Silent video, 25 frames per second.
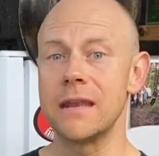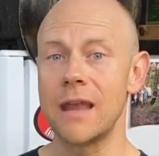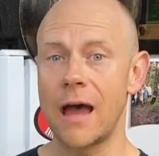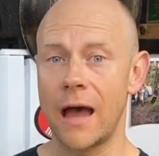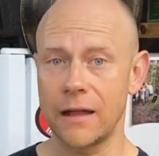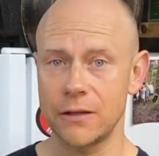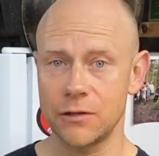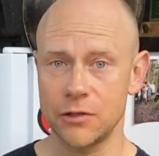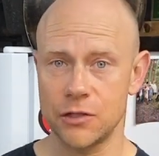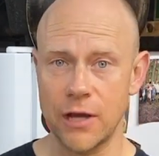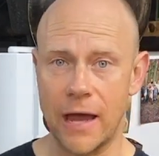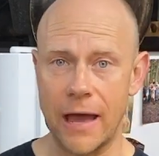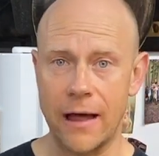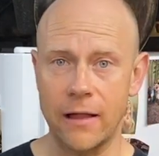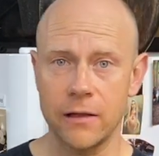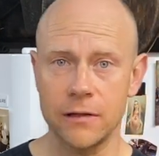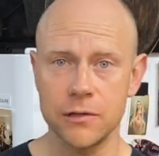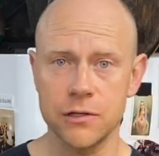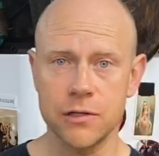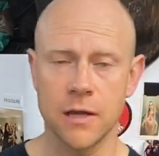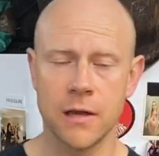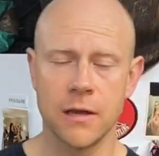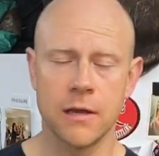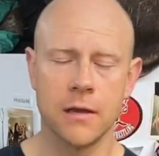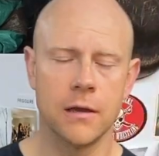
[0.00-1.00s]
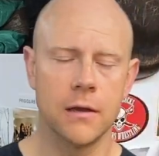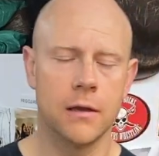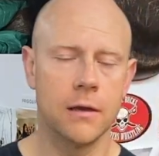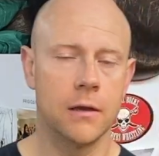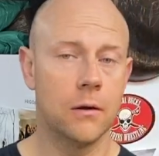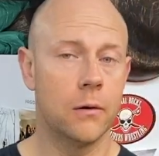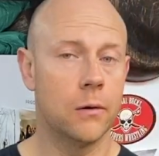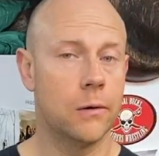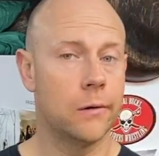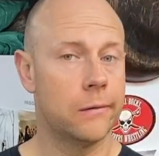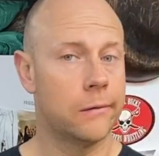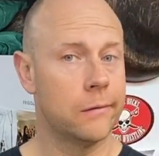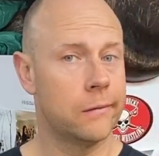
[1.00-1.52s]
Knot Challenge.
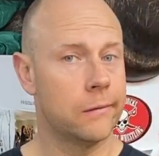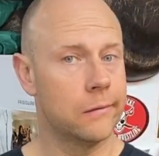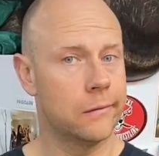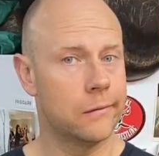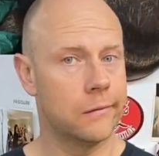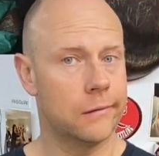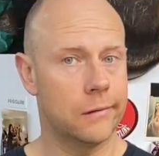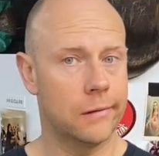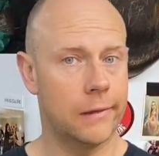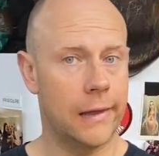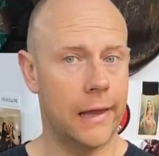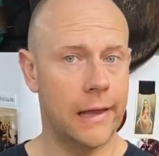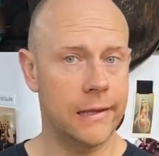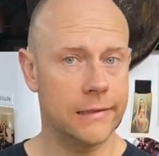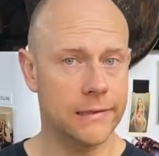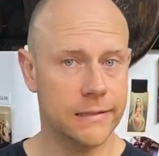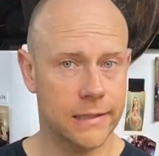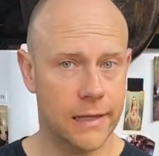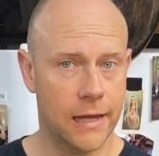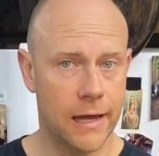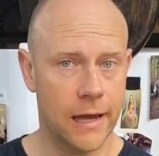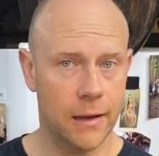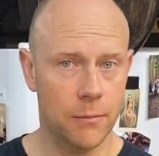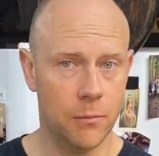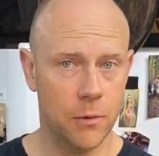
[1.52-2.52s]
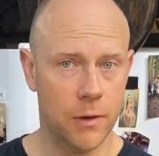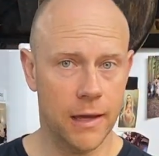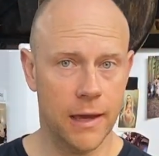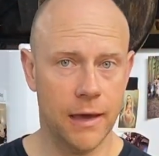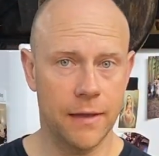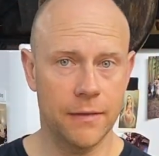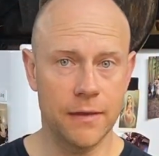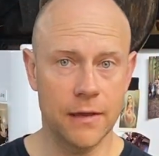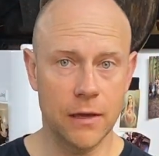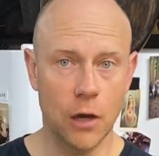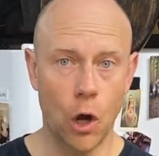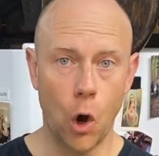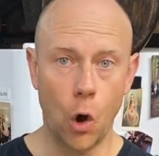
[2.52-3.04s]
Last time we had
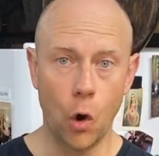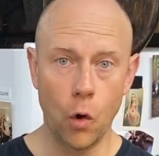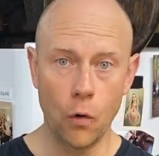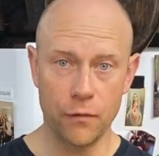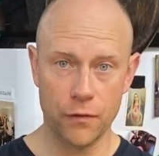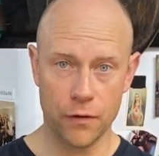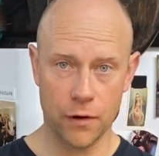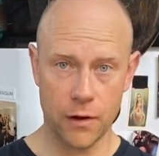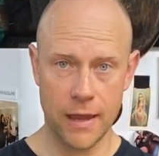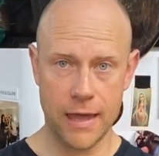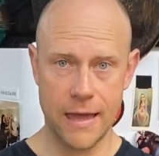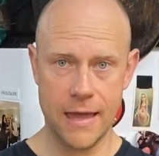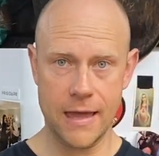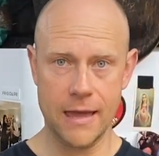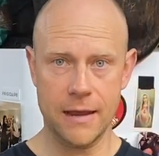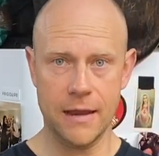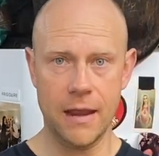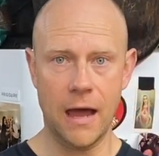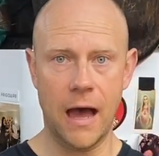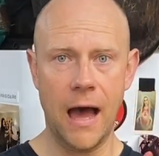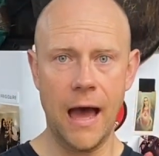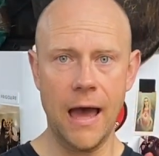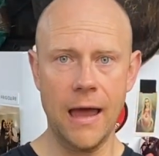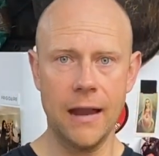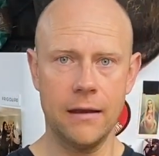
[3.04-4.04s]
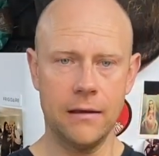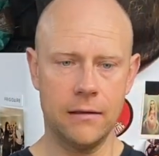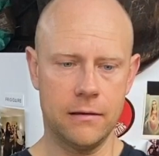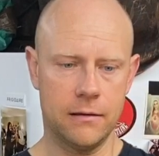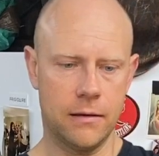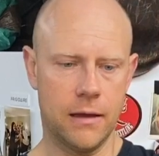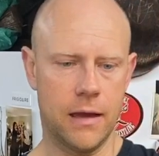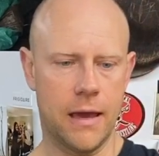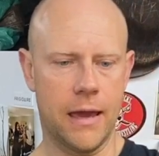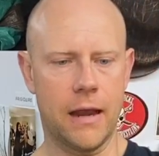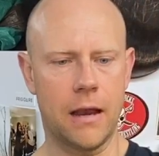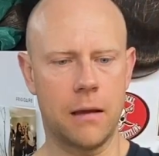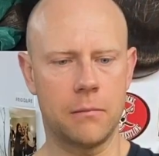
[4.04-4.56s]
the overhand knot,
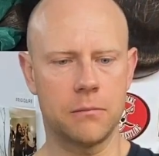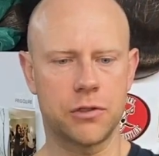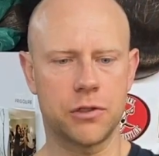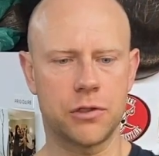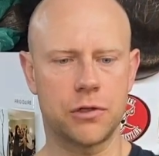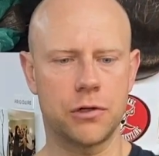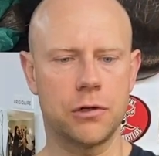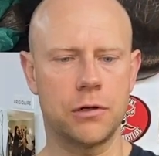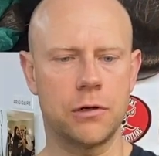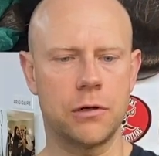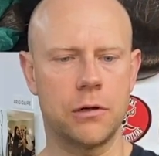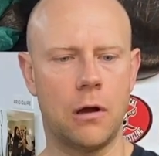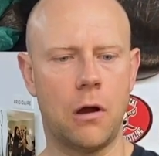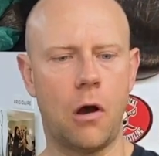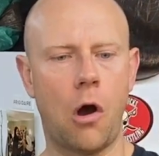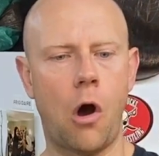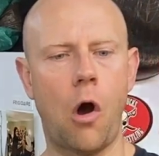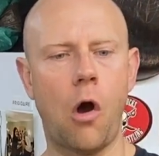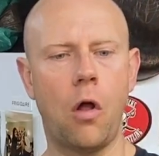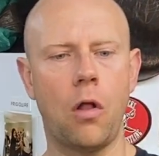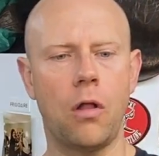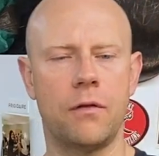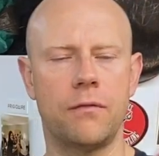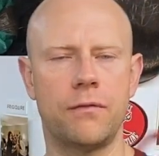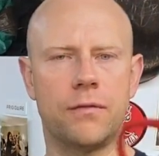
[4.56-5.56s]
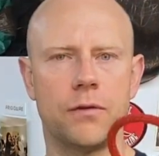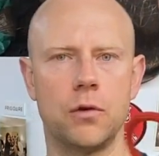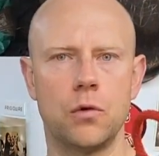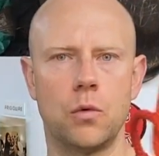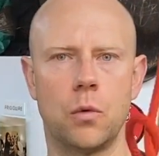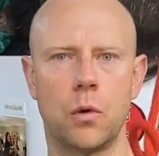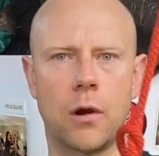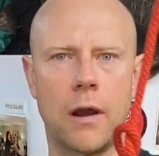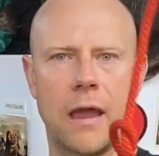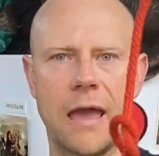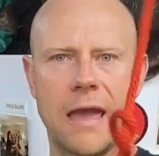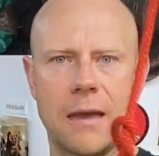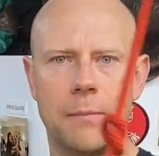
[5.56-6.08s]
and I'm sure all of you
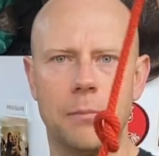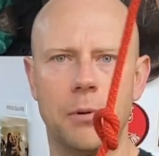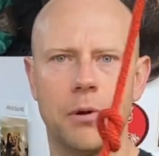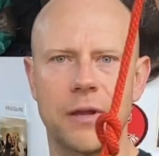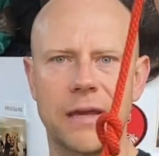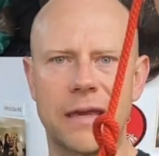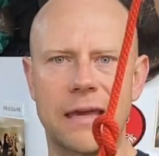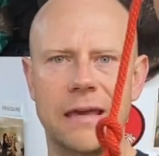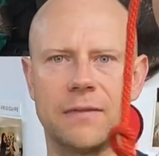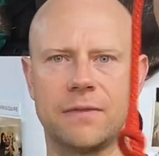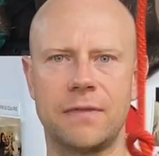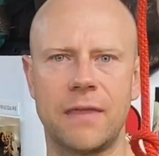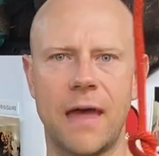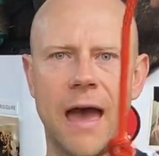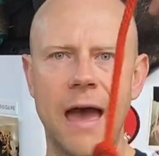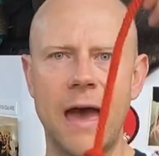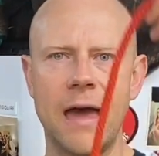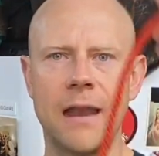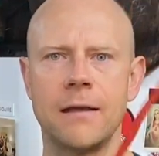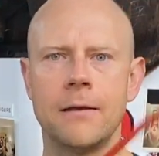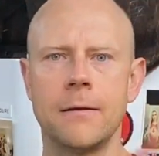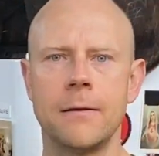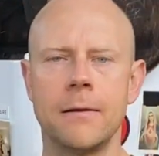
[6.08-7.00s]
were able to get that.